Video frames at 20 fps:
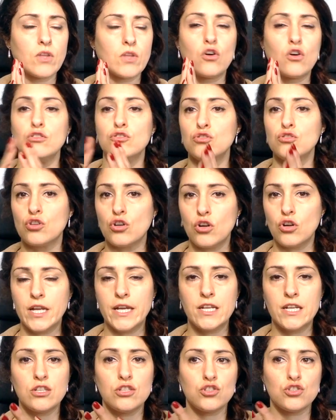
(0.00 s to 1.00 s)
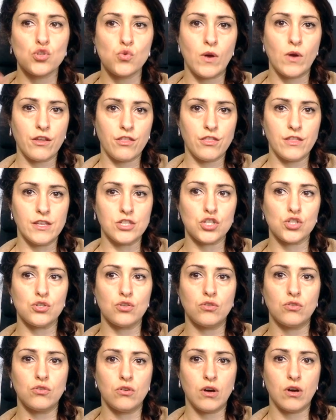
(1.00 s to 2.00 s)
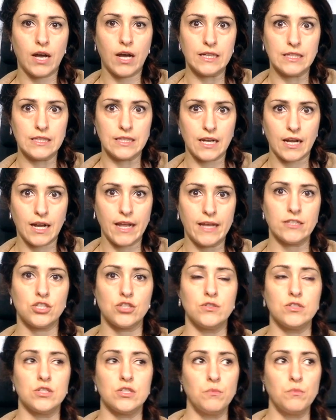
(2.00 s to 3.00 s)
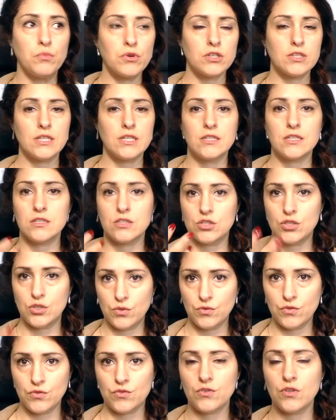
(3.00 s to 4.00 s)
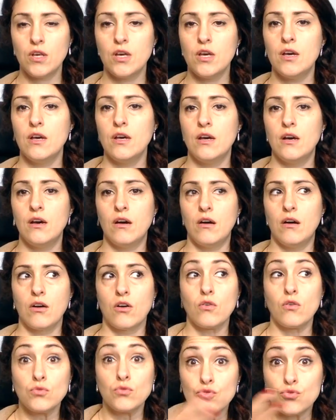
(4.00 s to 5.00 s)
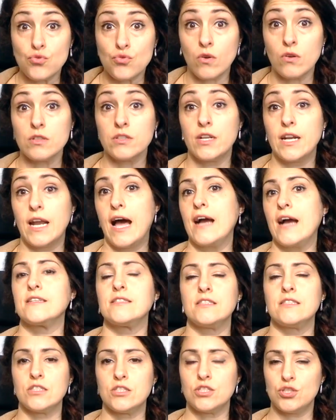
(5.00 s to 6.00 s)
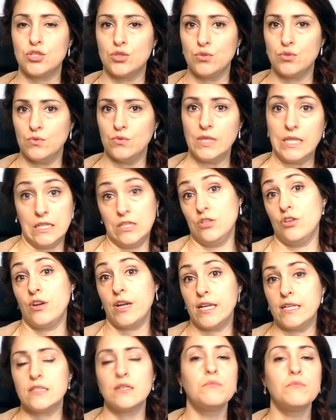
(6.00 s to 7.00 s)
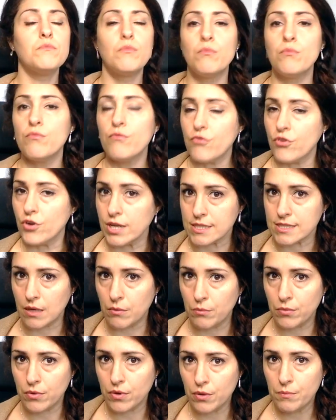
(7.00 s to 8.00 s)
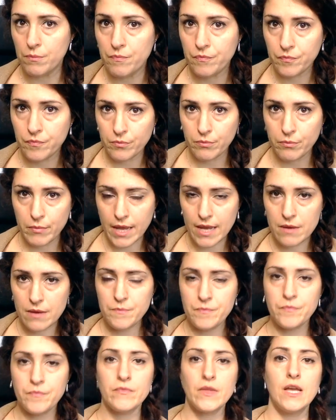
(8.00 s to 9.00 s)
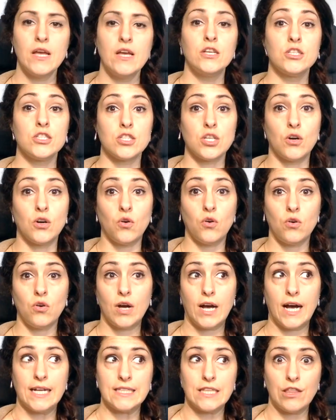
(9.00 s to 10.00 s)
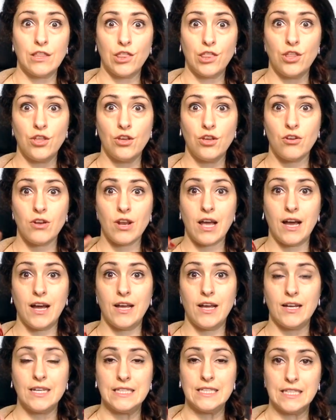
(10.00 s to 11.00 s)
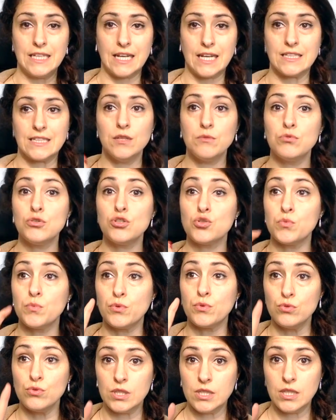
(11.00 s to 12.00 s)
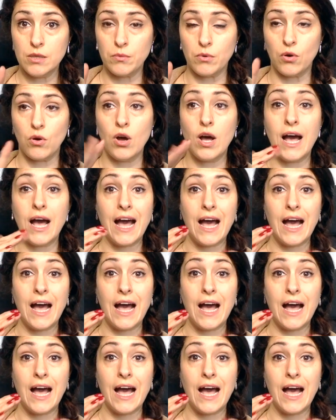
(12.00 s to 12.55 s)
controlen su acceso a Internet. So it's important that youth control their access to Internet, for example. Bien? So, atención a indicativo y subjuntivo.